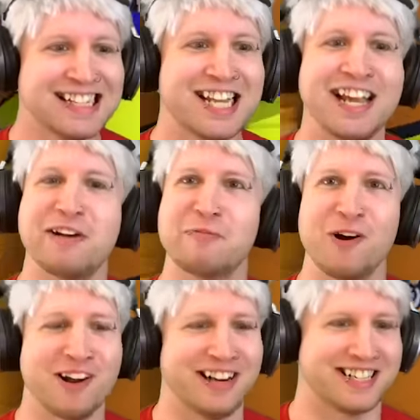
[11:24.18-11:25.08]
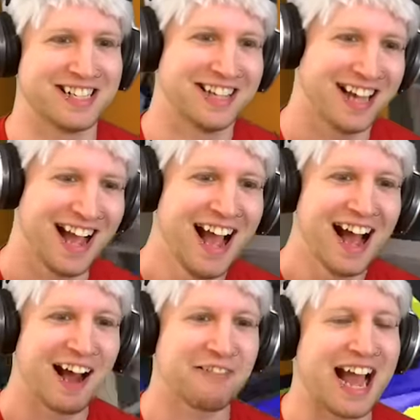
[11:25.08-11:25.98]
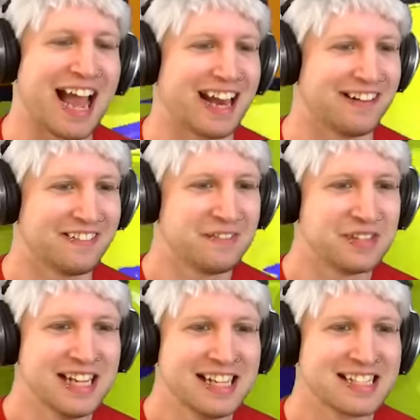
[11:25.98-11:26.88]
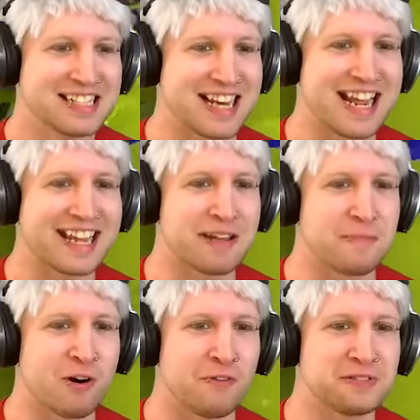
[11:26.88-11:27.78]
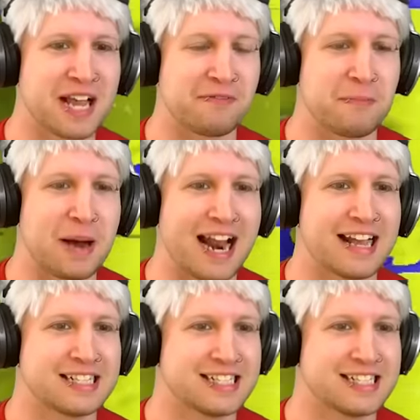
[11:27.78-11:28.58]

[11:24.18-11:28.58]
See, it worked. All right. Sneaky moves, everybody.